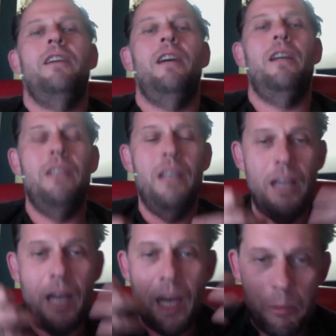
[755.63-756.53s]
Yeah,
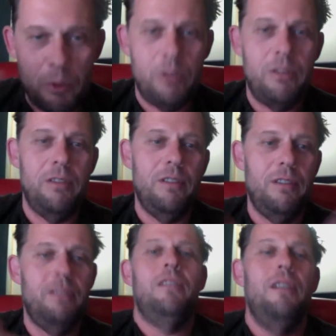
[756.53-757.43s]
I'm not.
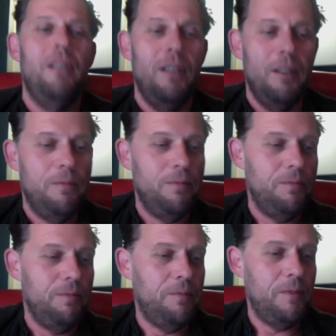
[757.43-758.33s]

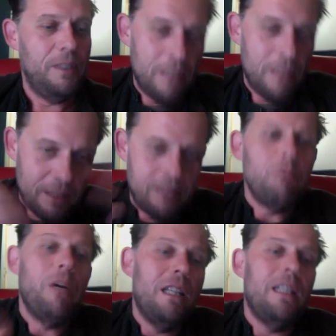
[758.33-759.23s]
It's
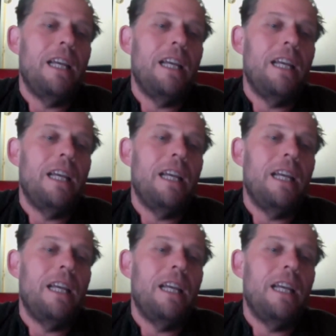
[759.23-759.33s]
well,